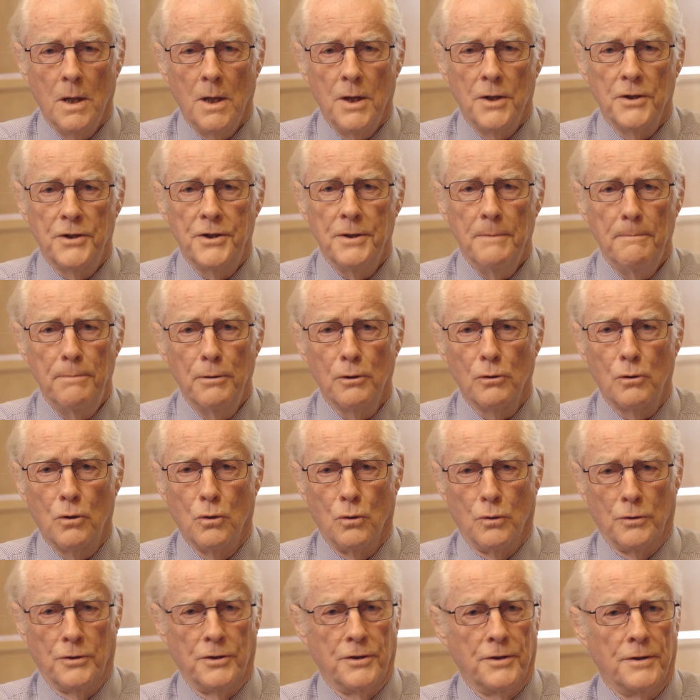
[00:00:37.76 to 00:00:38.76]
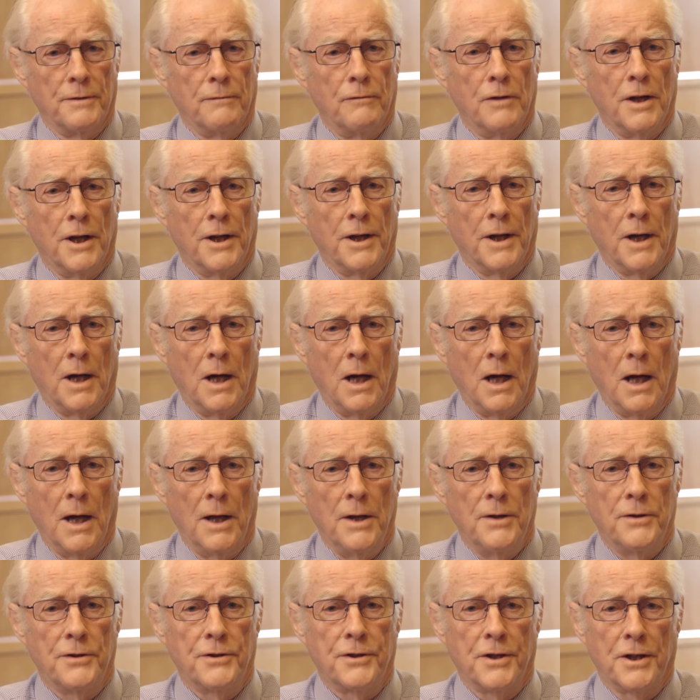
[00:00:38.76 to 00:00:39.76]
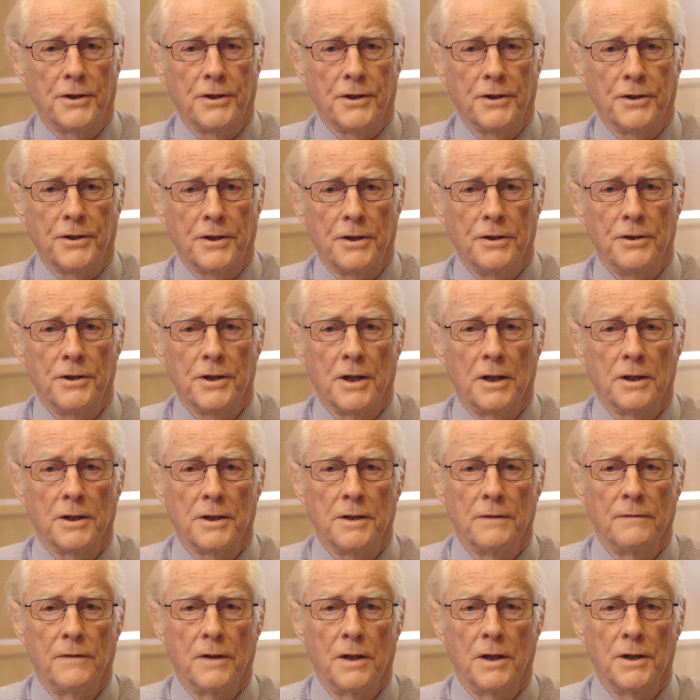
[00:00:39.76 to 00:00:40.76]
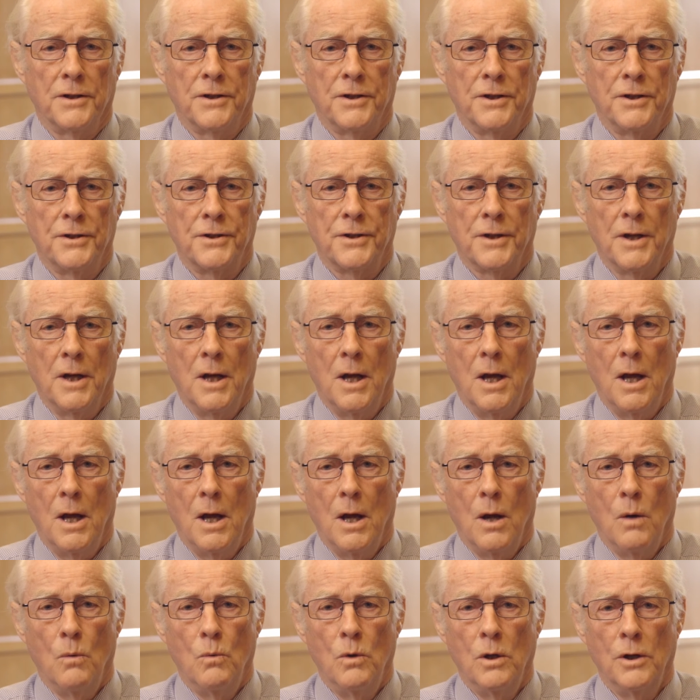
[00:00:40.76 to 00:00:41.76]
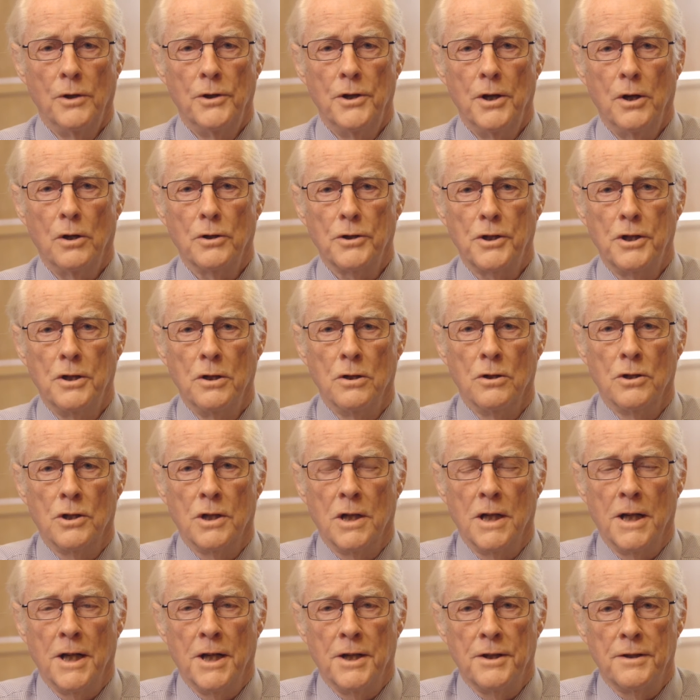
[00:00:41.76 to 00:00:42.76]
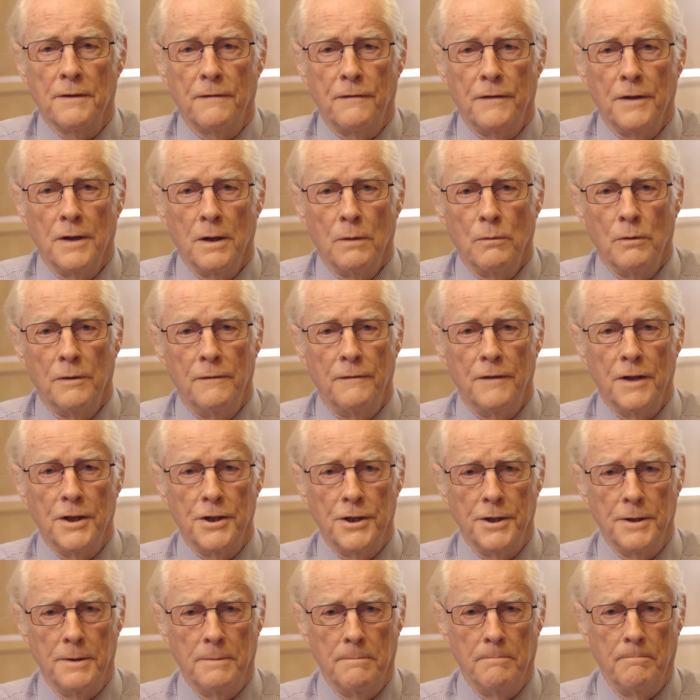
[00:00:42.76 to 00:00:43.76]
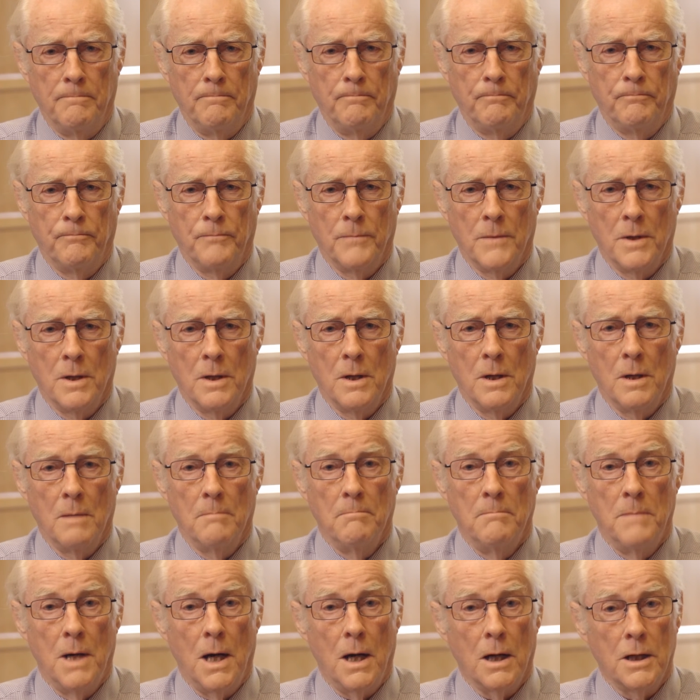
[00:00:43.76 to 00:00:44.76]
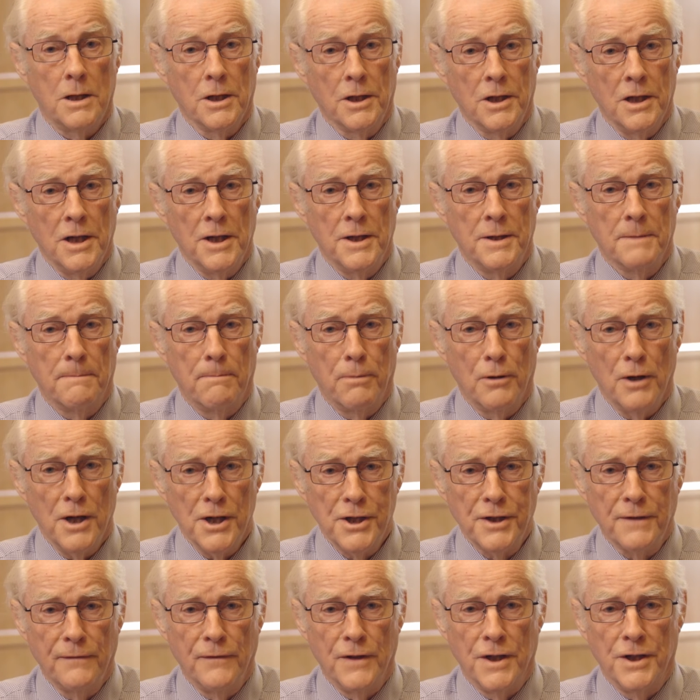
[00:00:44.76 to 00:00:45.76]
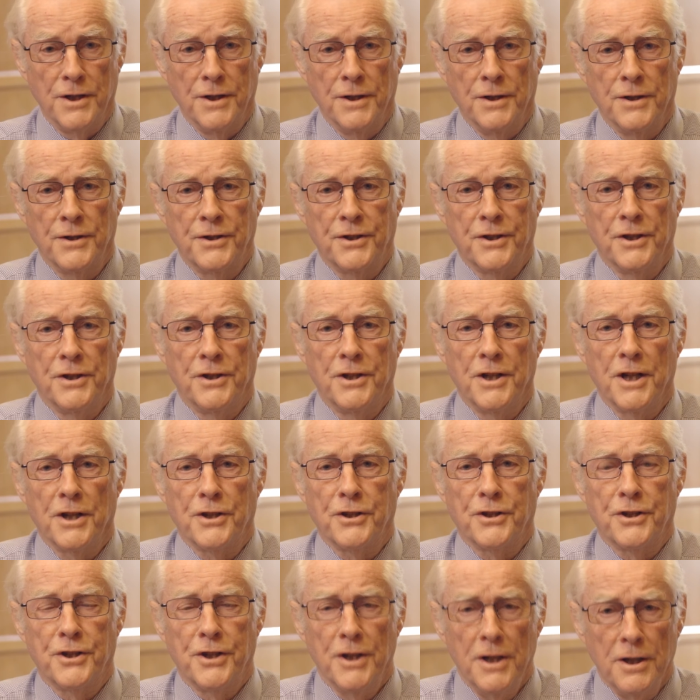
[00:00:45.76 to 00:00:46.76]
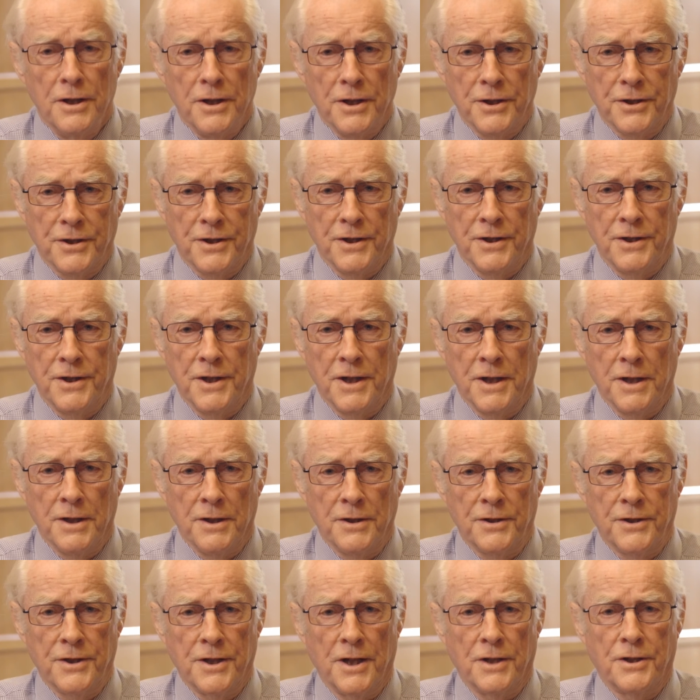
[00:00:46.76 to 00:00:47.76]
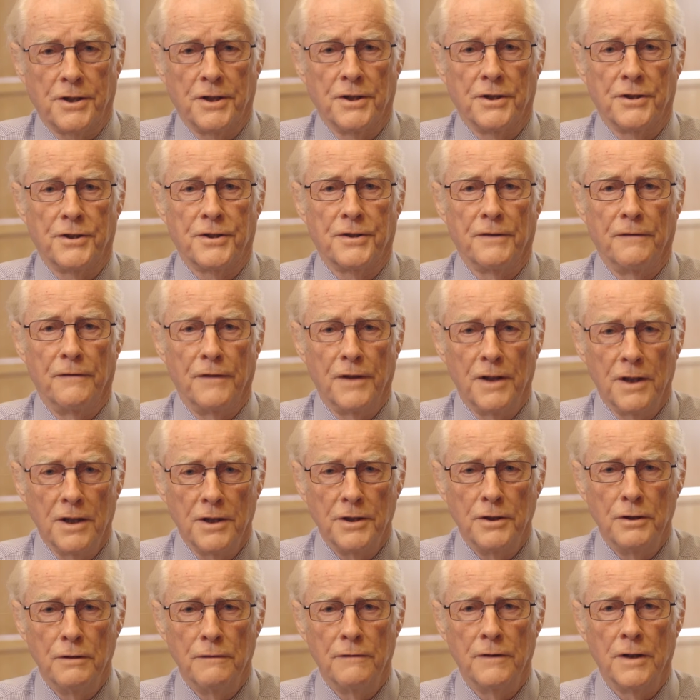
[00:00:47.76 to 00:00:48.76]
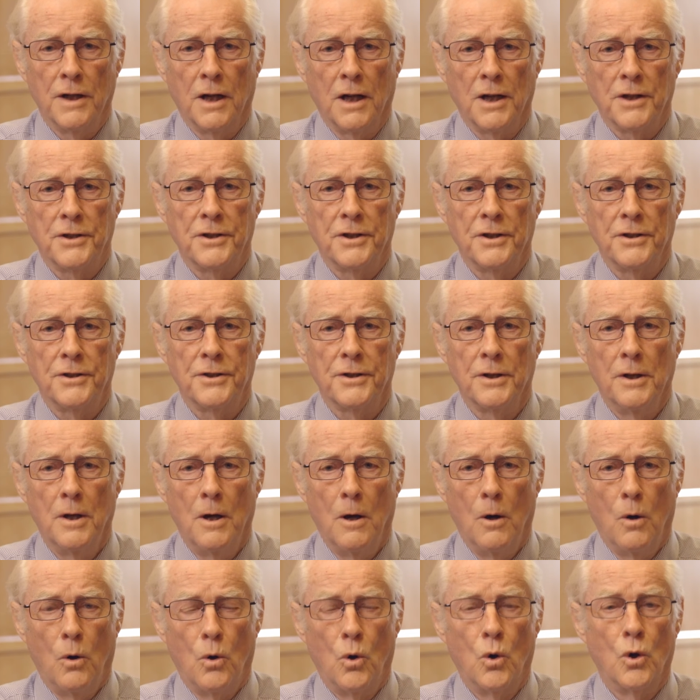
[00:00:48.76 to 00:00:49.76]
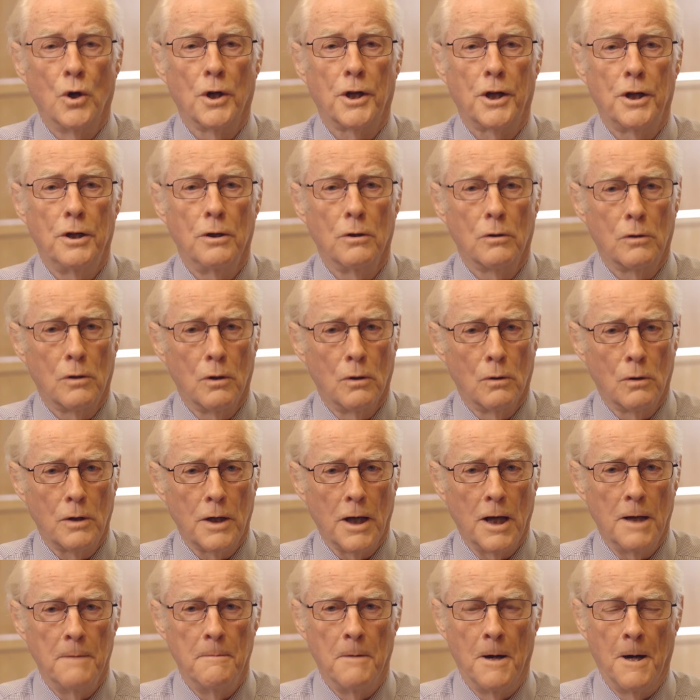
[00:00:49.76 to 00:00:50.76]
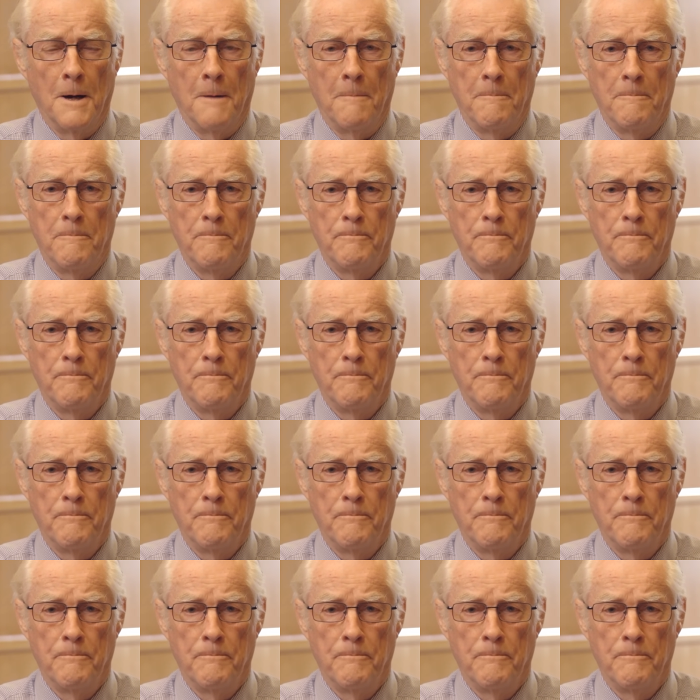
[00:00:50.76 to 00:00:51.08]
Simple causes of red eye, such as conjunctivitis, will not usually interfere with vision. Markedly depressed vision suggests serious disease, such as severe uveitis or acute glaucoma.